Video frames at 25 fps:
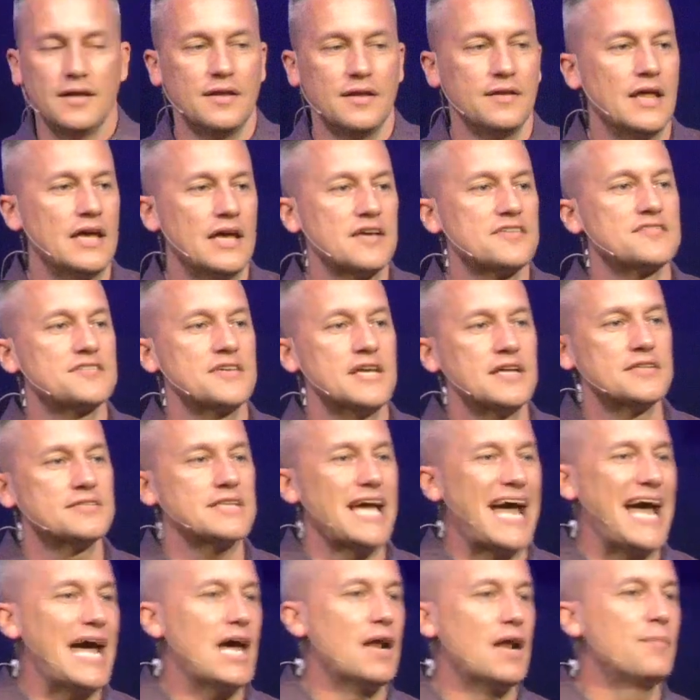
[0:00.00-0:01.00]
That since
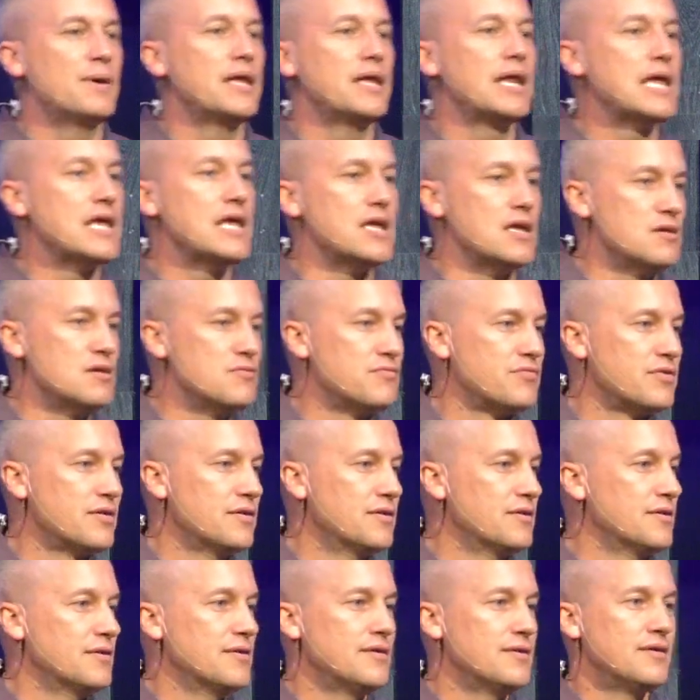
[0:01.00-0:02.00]
Adam and Eve,
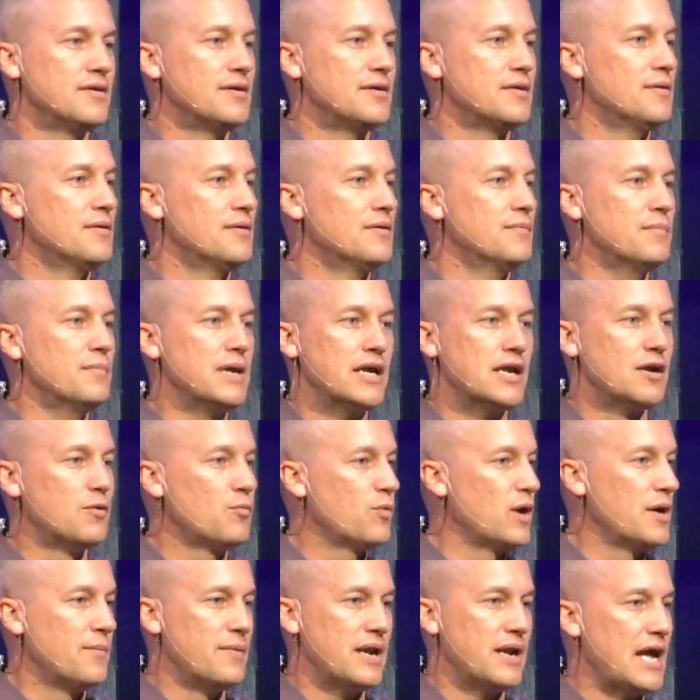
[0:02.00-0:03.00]
men and
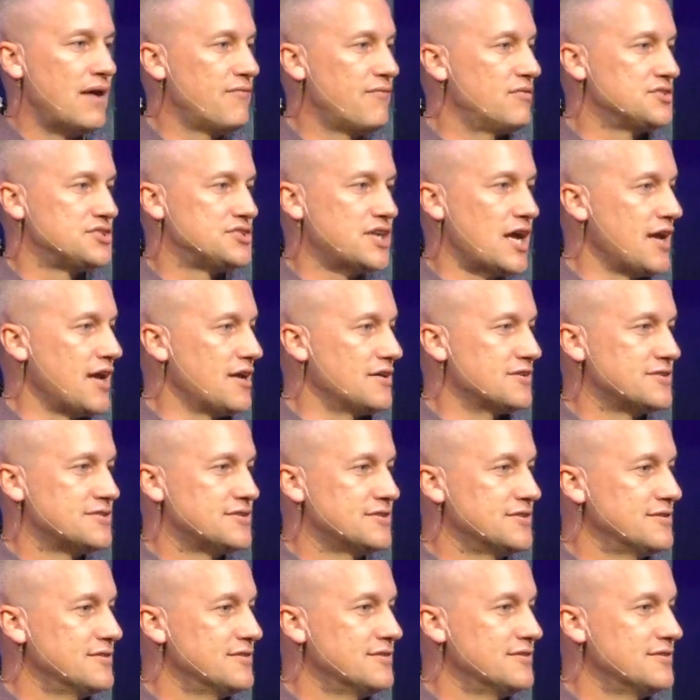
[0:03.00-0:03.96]
women haven't changed.